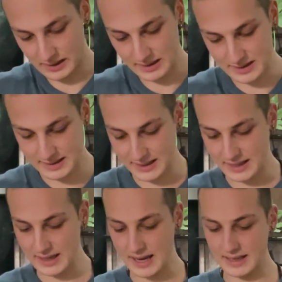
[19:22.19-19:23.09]

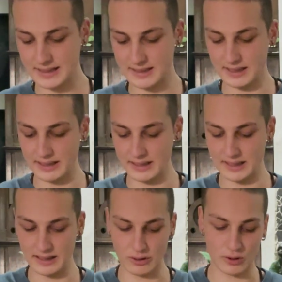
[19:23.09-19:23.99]
sticky and still a
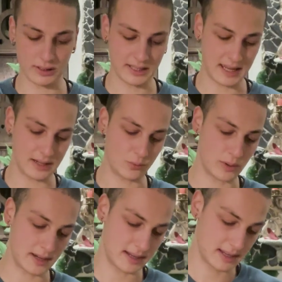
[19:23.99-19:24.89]
little oily and
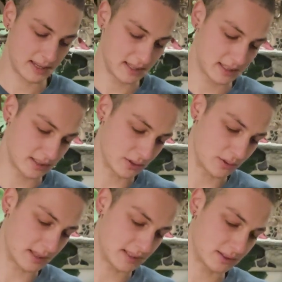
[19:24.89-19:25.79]
wet, so
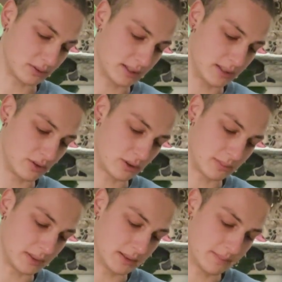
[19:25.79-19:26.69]
that's totally
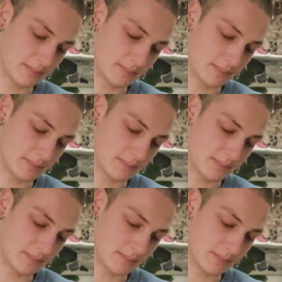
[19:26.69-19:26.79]
normal,